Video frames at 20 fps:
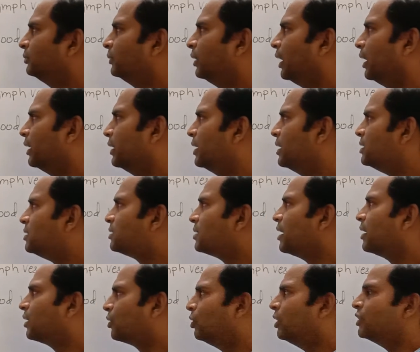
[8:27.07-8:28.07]
And this
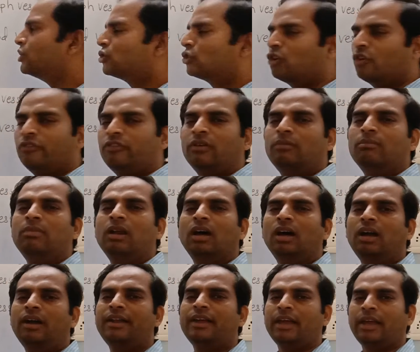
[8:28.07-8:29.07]
circulation of a
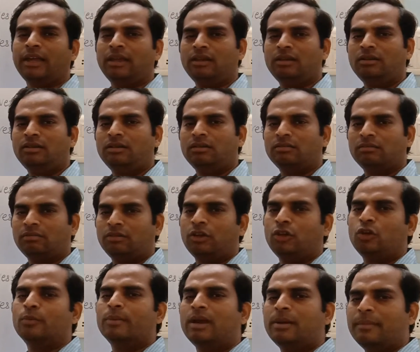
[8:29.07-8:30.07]
blood in
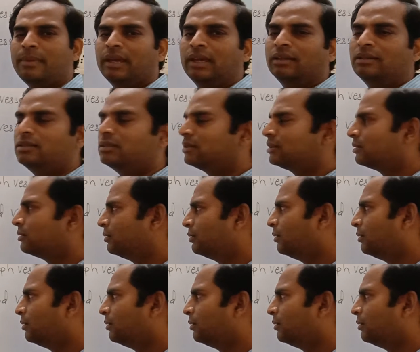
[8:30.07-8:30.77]
human beings